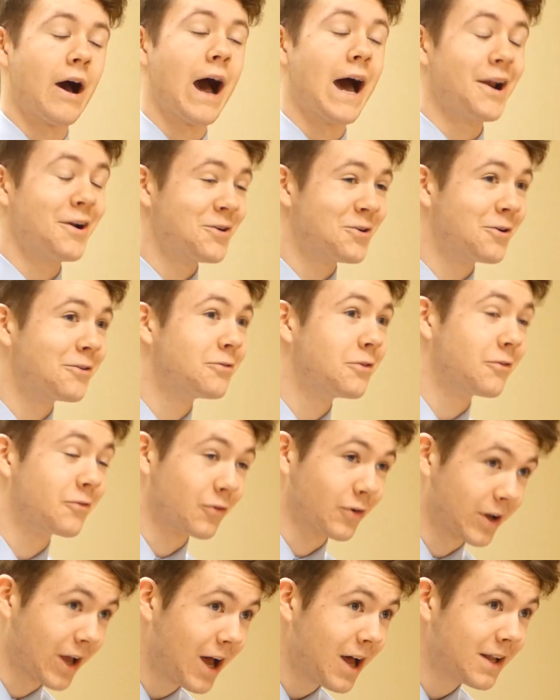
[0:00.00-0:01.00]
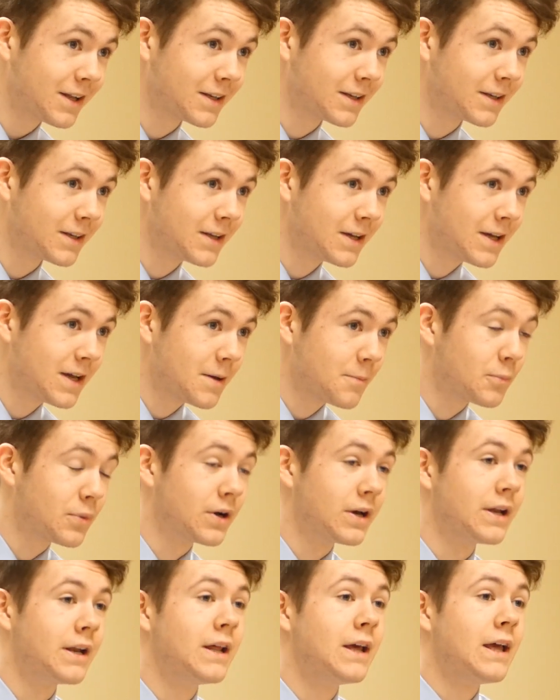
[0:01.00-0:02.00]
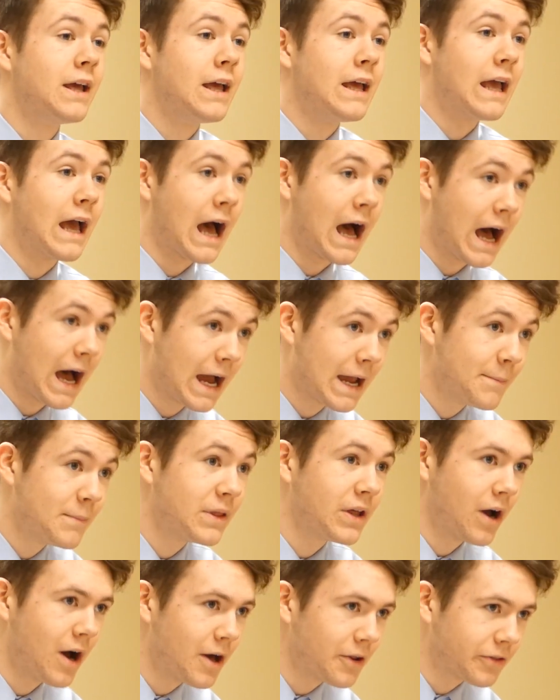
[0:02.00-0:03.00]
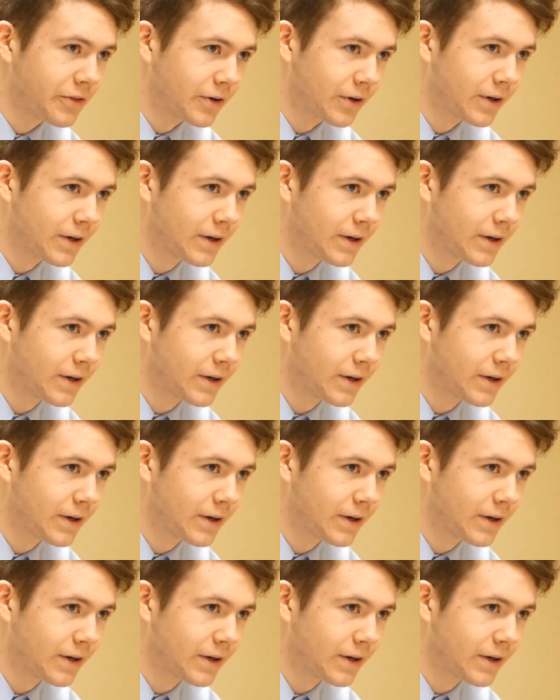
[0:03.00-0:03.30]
I don't know if you've forgotten, but I'm the author.